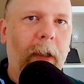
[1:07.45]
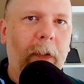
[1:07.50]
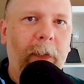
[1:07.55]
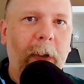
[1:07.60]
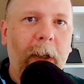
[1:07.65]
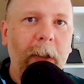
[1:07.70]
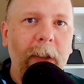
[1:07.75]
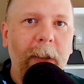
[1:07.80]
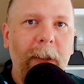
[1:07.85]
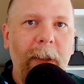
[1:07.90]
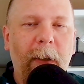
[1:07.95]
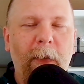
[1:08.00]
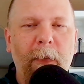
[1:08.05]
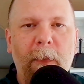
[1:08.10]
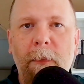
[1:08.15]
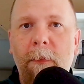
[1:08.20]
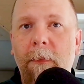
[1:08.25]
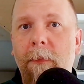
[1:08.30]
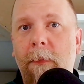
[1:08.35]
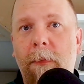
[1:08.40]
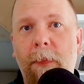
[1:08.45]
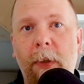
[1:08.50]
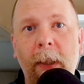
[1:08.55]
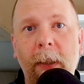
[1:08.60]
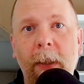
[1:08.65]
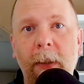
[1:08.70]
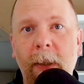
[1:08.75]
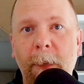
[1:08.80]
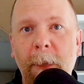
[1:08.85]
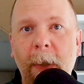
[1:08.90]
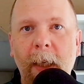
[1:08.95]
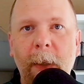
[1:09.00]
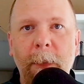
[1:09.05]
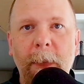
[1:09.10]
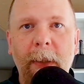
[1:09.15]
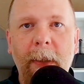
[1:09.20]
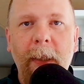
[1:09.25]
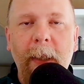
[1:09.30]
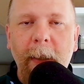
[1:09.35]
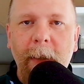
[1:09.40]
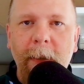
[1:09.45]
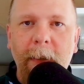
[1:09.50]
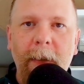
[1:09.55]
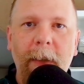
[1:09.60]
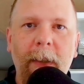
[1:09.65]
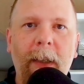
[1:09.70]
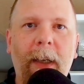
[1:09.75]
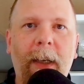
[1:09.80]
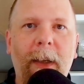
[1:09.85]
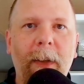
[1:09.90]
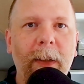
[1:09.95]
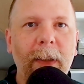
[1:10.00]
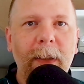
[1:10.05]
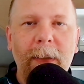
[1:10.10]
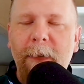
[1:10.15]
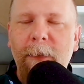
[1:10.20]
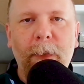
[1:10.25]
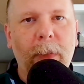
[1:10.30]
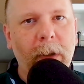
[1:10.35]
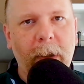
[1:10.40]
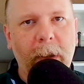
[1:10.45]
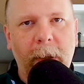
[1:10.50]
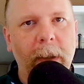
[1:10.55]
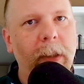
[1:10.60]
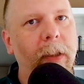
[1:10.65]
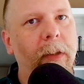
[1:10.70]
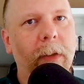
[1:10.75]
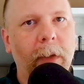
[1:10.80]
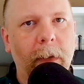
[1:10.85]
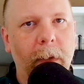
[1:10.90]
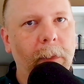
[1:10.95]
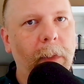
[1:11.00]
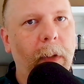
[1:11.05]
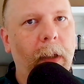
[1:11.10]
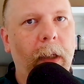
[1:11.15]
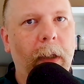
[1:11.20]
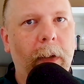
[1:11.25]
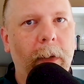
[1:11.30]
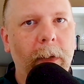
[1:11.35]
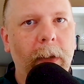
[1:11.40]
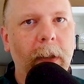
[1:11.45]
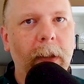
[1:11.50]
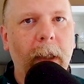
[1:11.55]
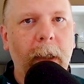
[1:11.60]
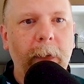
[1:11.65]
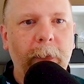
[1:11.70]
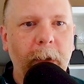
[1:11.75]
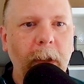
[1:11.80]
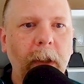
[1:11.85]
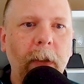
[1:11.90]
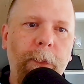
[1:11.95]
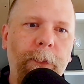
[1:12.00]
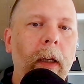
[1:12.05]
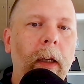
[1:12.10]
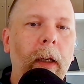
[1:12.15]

found yourself potentially making mistakes, this book is designed for you.